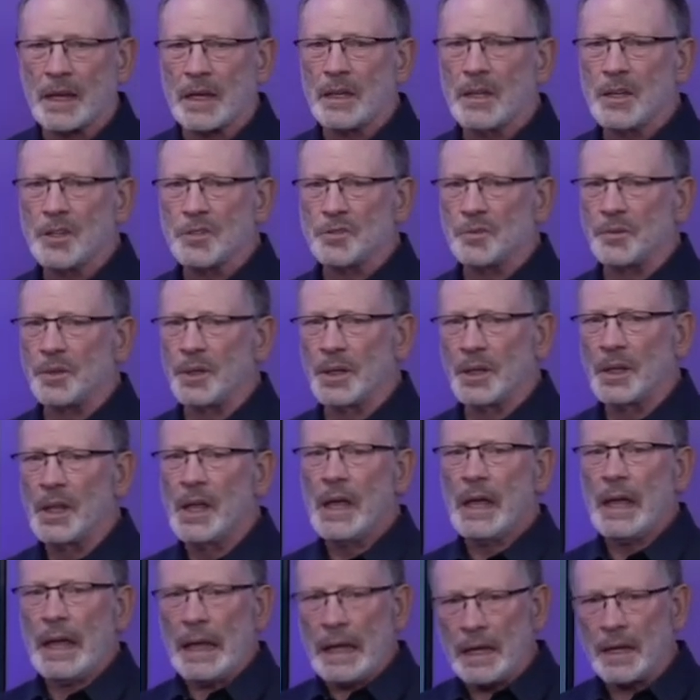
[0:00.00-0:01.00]
Israel
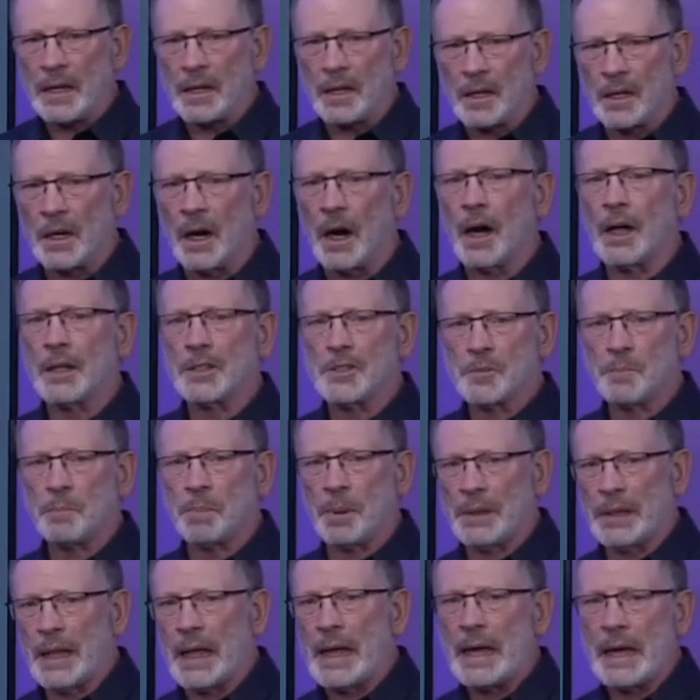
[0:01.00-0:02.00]
in God's
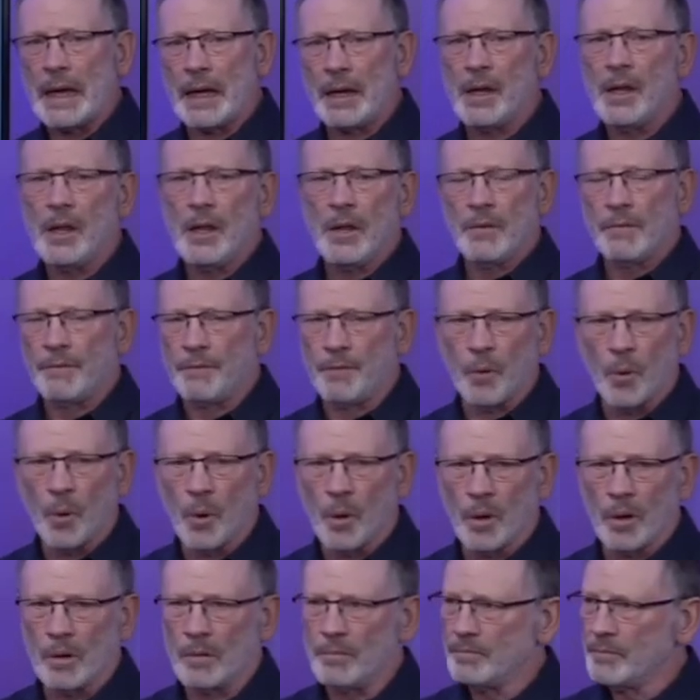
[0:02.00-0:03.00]
plan
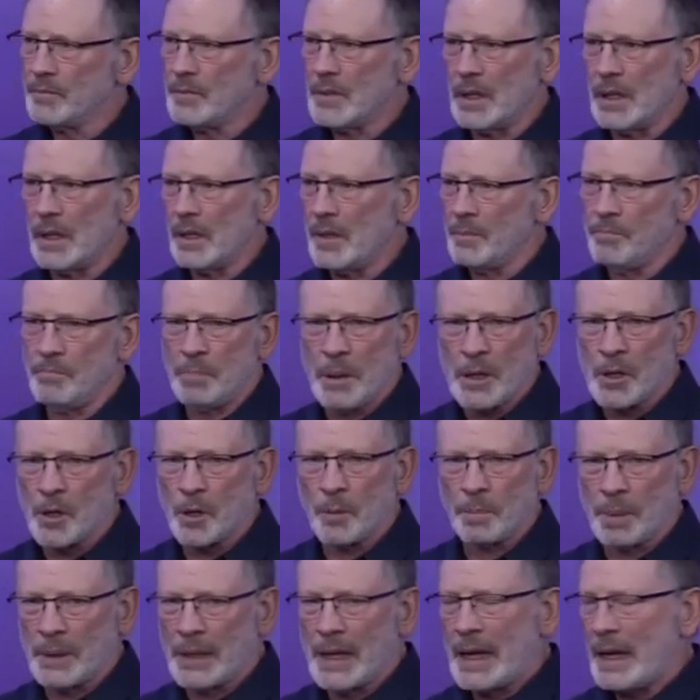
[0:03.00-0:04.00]
for uh, bigger
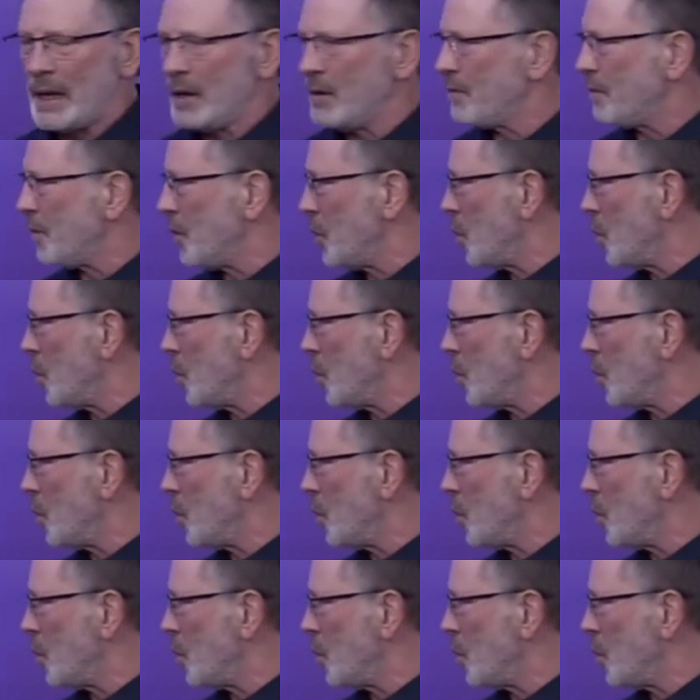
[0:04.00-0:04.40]
plan for the